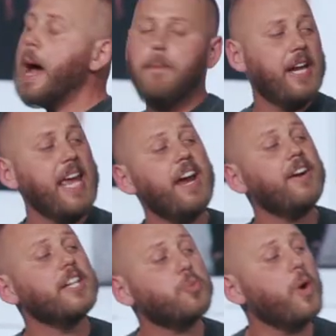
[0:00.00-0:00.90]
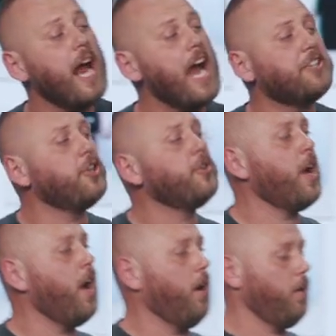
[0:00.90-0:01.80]
but here is what I do
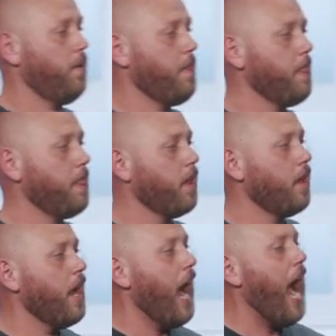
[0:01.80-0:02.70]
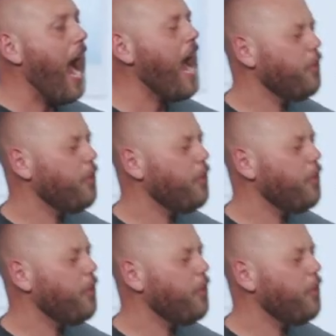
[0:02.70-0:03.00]
know. I